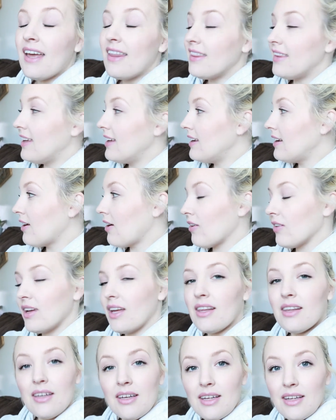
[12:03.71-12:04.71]
then
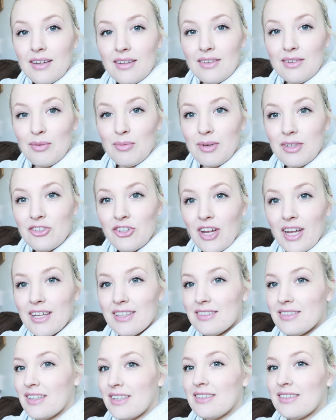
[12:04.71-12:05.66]
Ariella needed to be changed.